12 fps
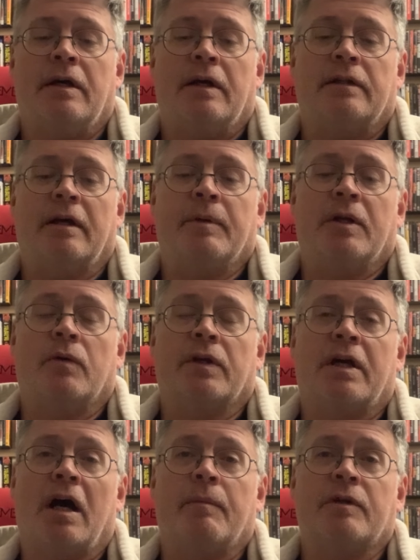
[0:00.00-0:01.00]
Let me know in the
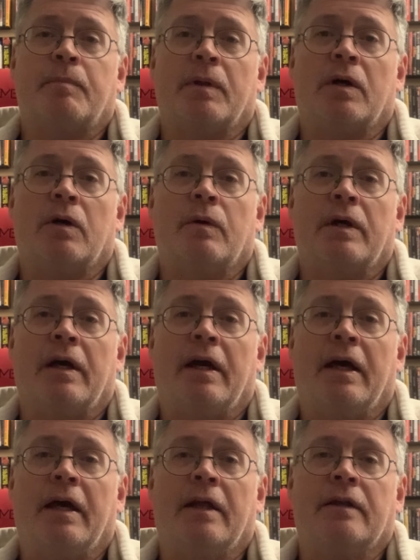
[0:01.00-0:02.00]
comments below
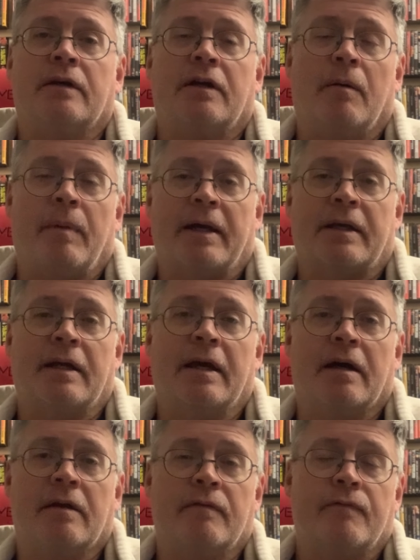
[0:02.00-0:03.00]
and come back
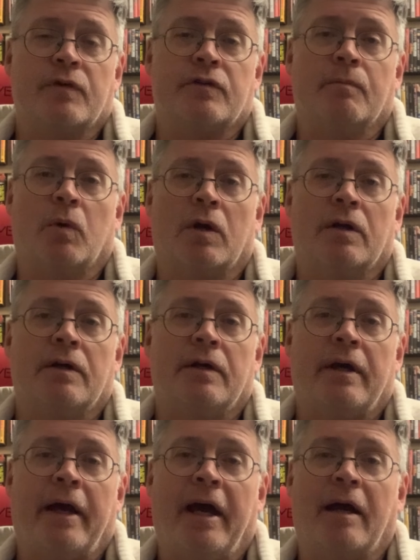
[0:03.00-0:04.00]
again for some more
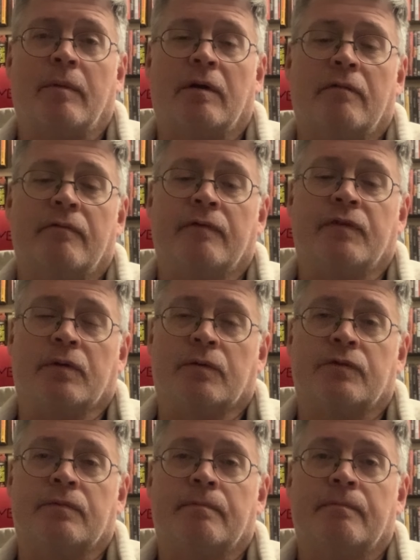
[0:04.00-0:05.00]
Hammer
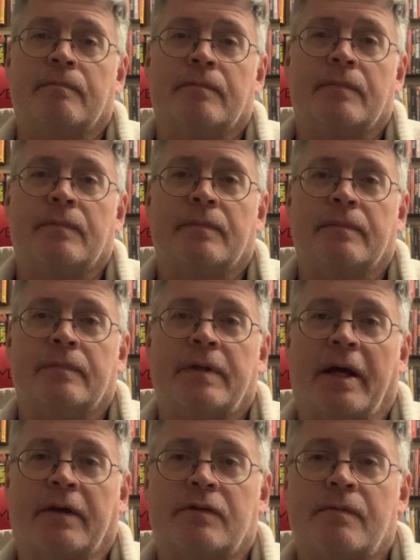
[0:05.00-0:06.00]
reviews.
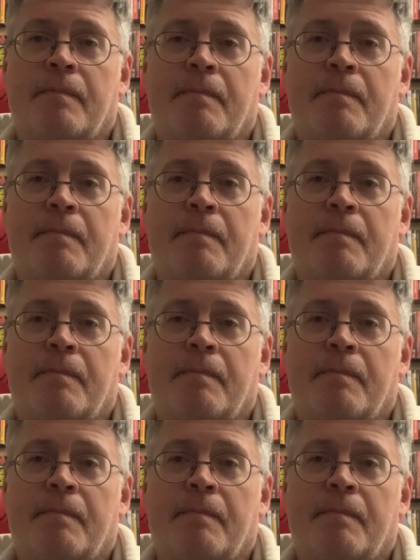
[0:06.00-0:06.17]
Thanks.